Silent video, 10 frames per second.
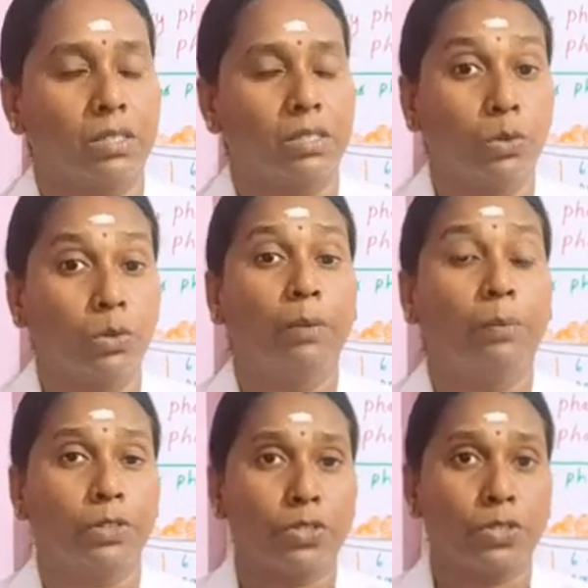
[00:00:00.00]
So your
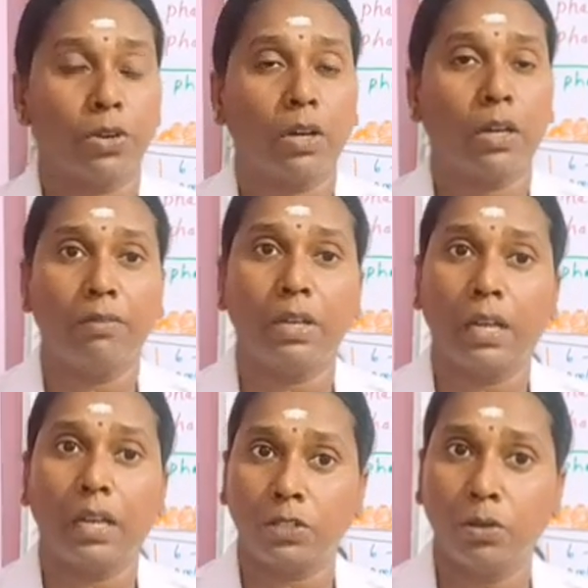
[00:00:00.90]
progesterone level
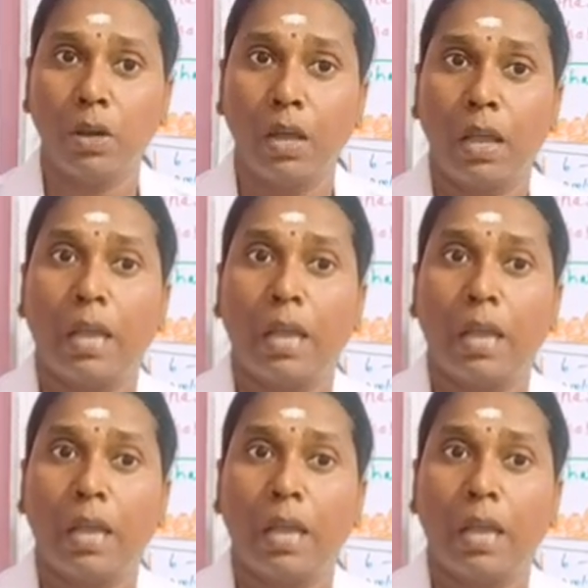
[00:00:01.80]
has to